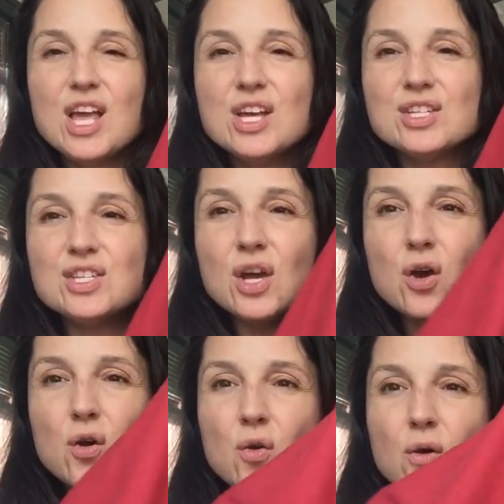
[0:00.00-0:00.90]

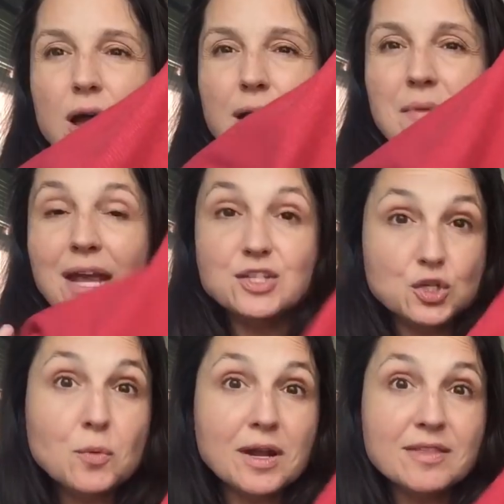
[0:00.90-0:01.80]
So I
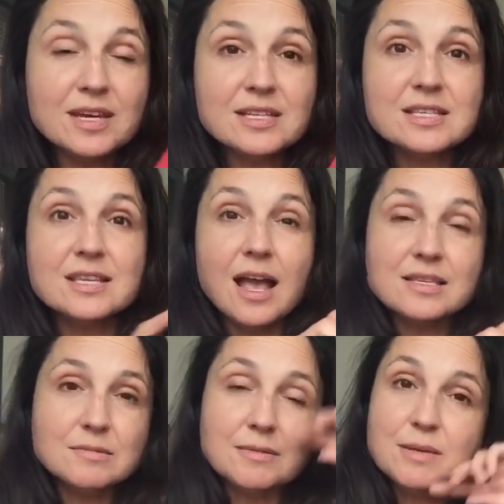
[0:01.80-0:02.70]
do wear this.
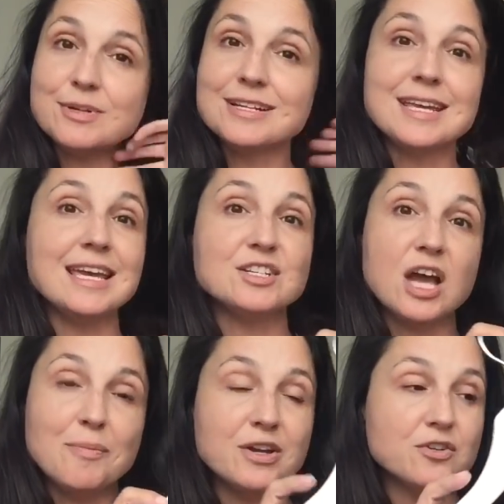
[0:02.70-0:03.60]
Sometimes I put a tank
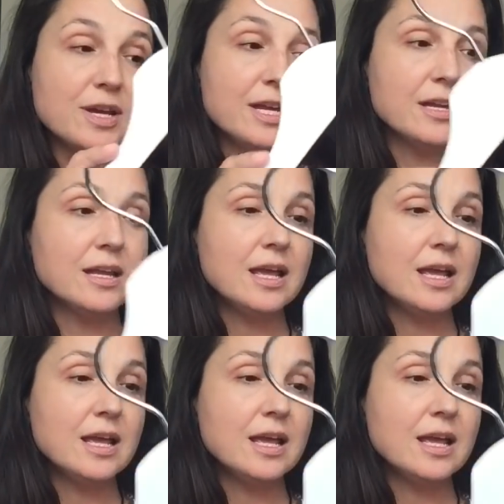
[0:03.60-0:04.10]
top under it.